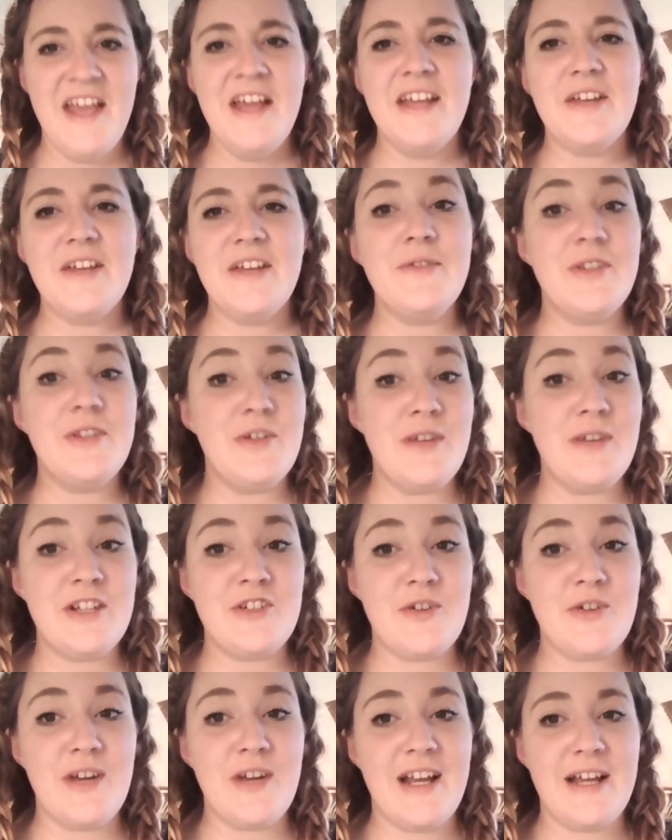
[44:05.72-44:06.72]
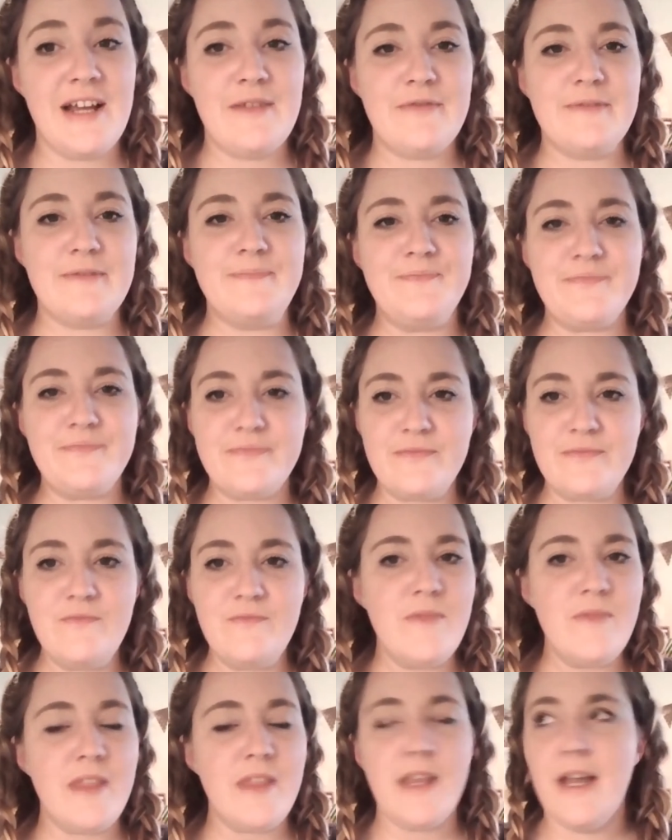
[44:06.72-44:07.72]
You enjoy life
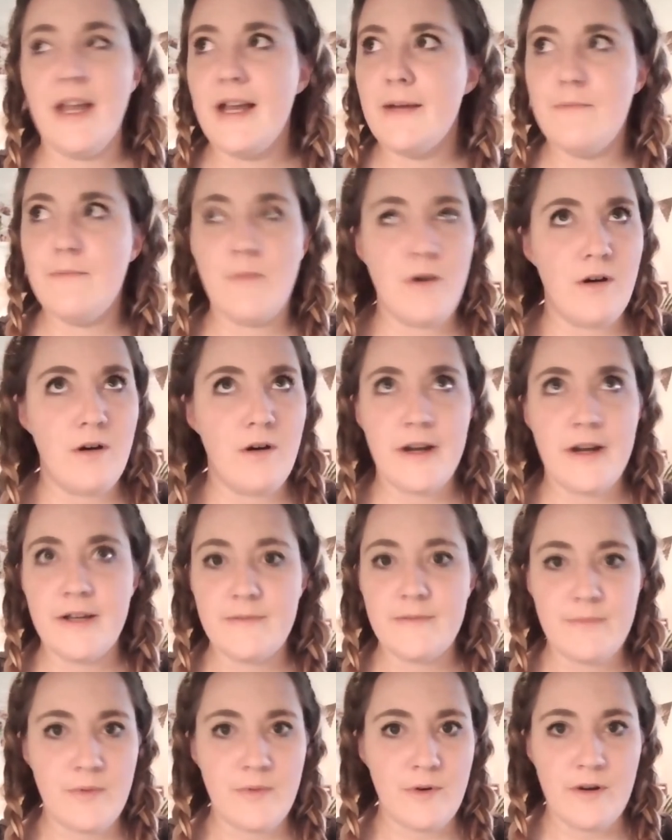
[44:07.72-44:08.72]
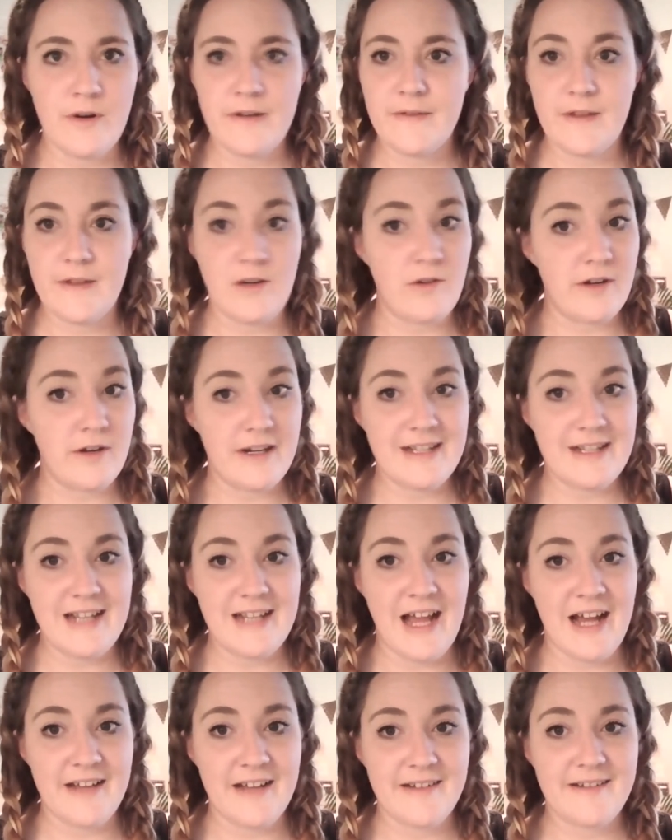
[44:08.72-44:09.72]
more and more the longer it
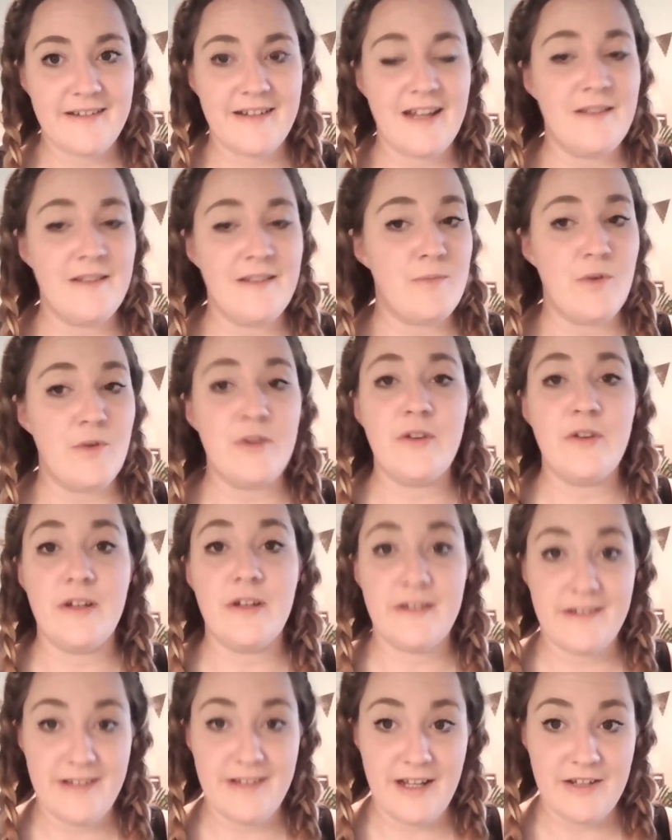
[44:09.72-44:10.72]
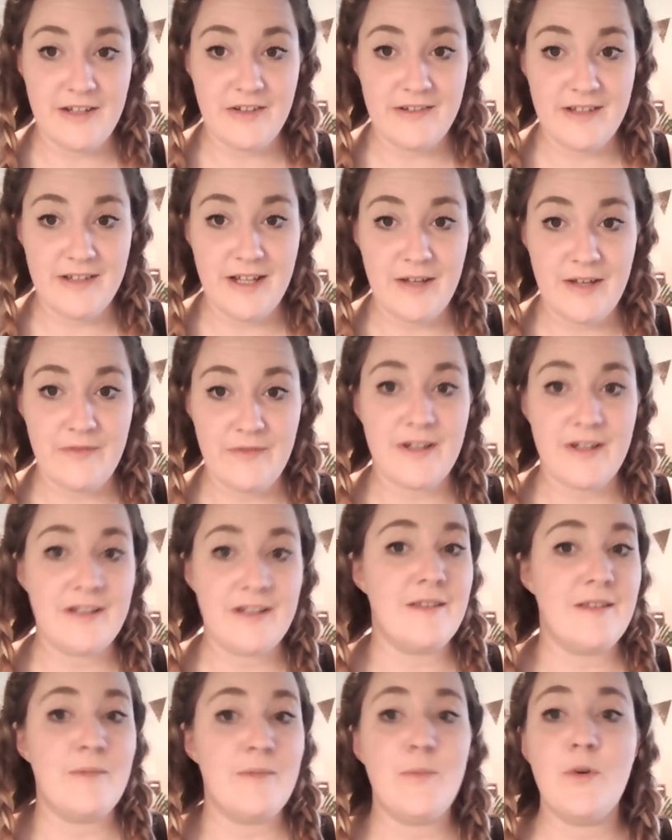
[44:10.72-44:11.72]
lasts, and the more you understand yourself,
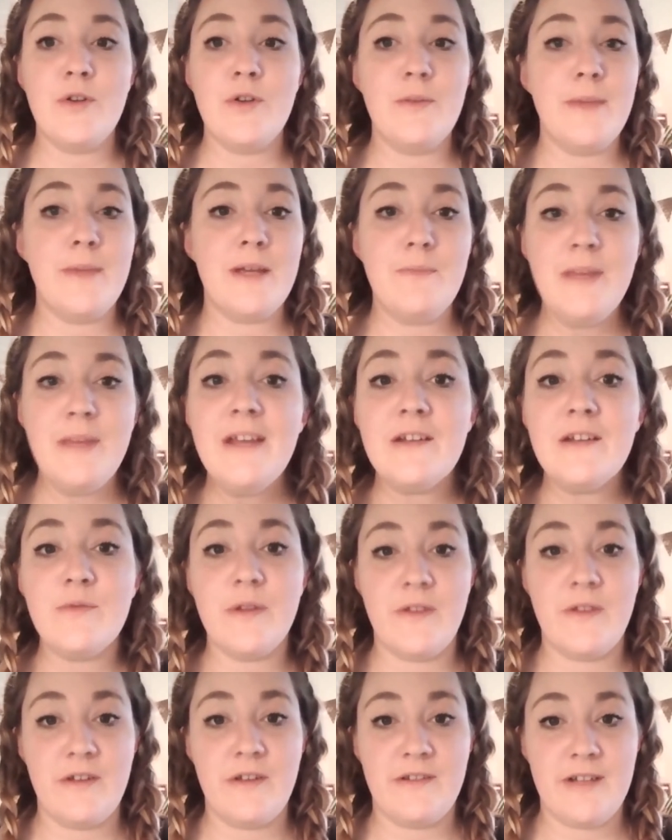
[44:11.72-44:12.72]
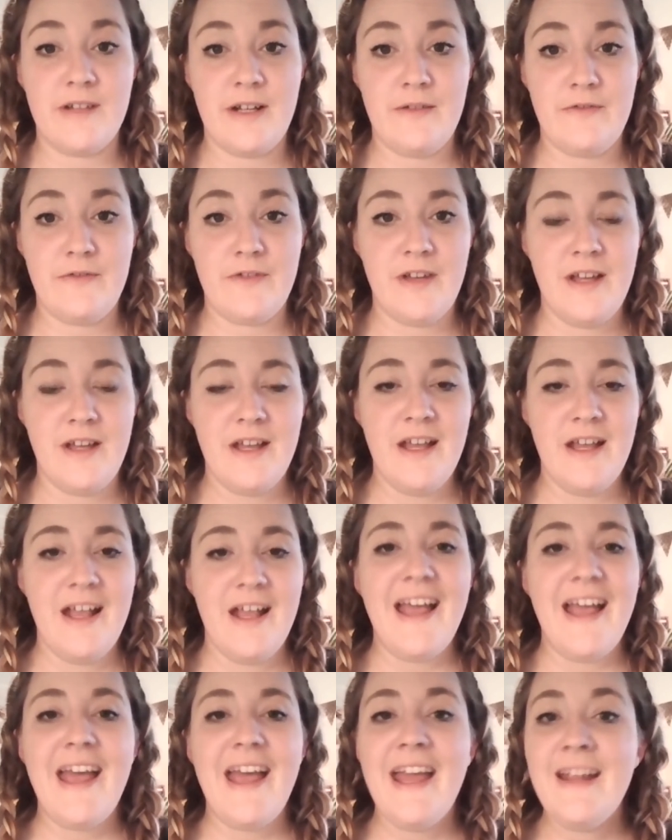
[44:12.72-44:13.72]
and the more you make peace with yourself,
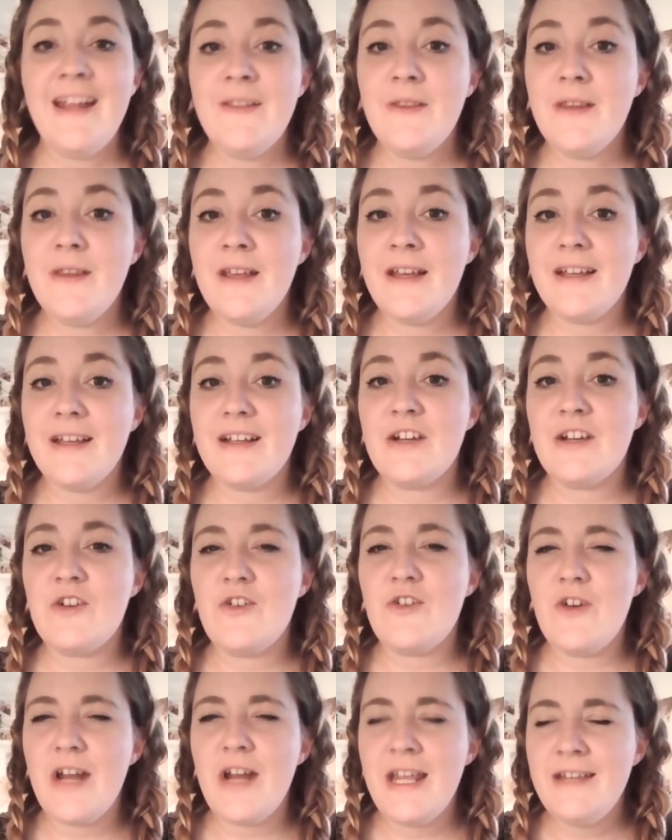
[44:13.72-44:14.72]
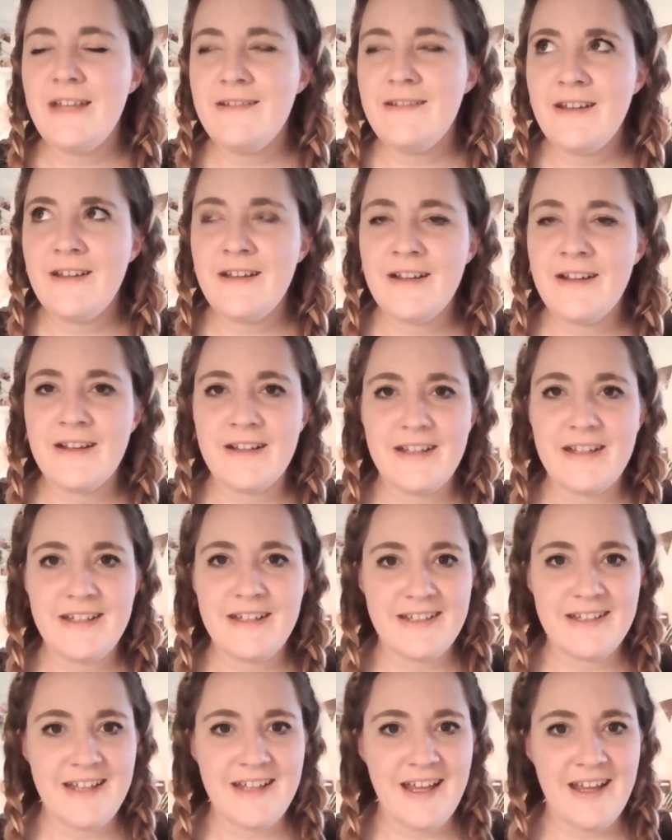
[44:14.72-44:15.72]
and the crazier
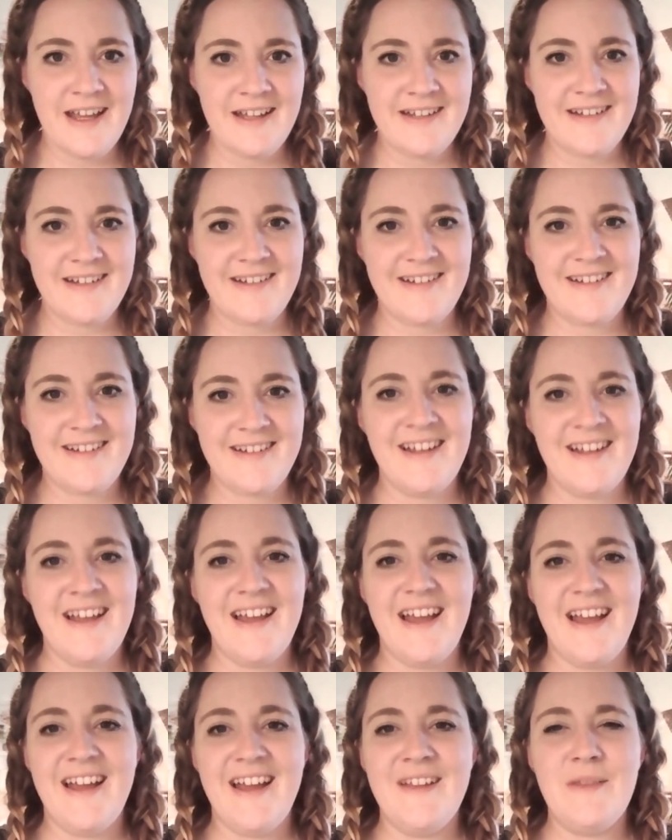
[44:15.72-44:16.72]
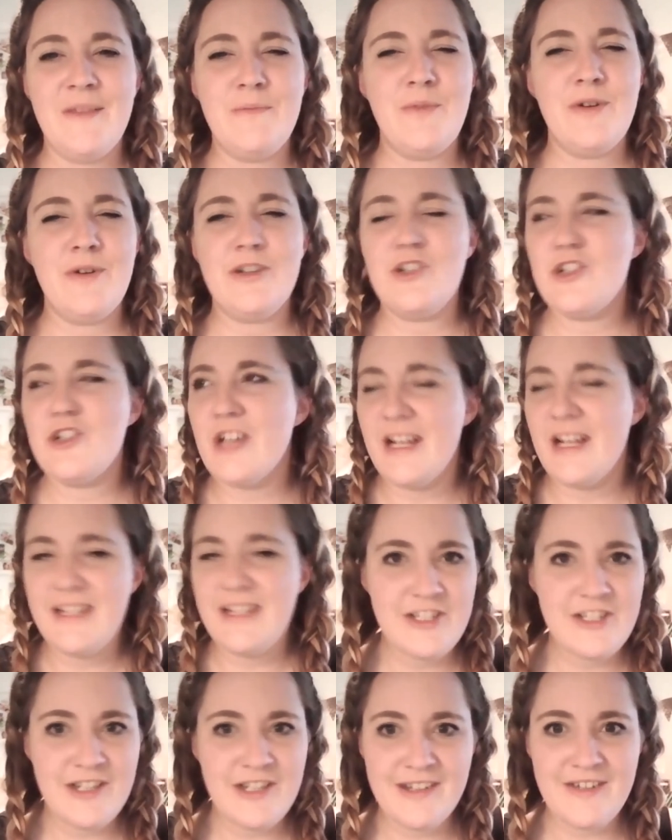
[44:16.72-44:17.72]
it gets, and the more
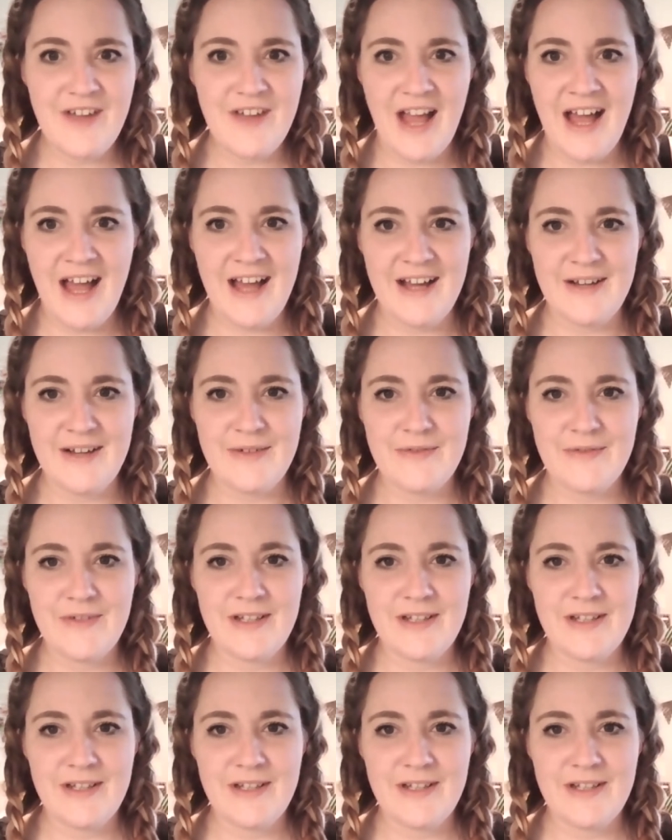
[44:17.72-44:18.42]
challenges you have.